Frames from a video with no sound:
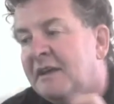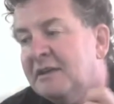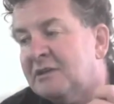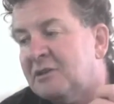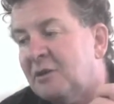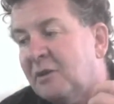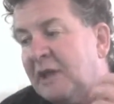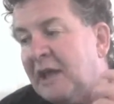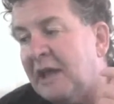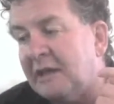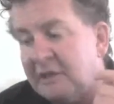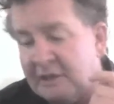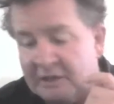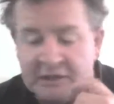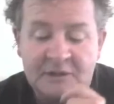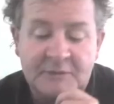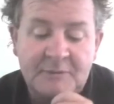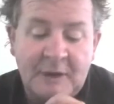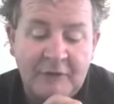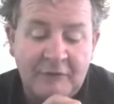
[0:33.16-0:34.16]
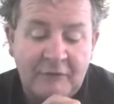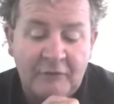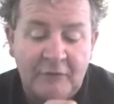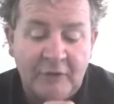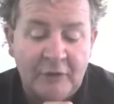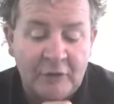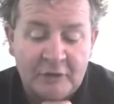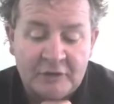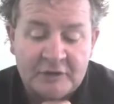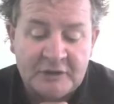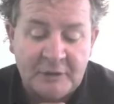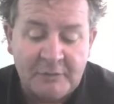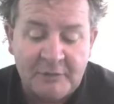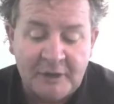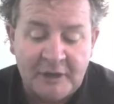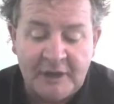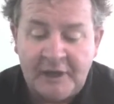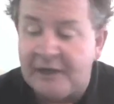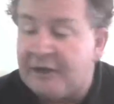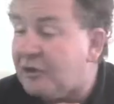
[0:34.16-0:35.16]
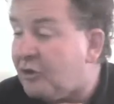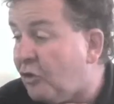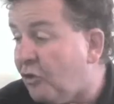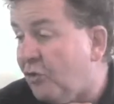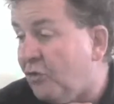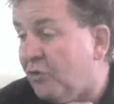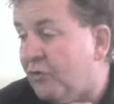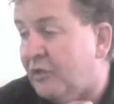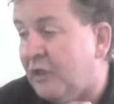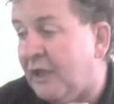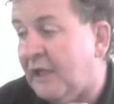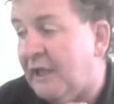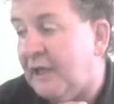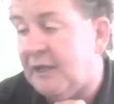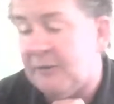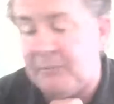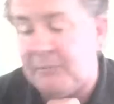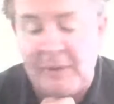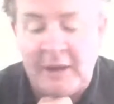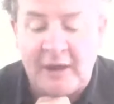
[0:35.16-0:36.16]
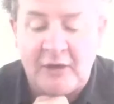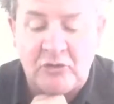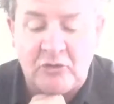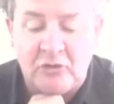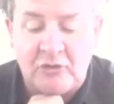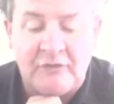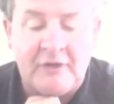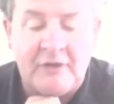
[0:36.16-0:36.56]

So again, this is made very similarly to the Boundary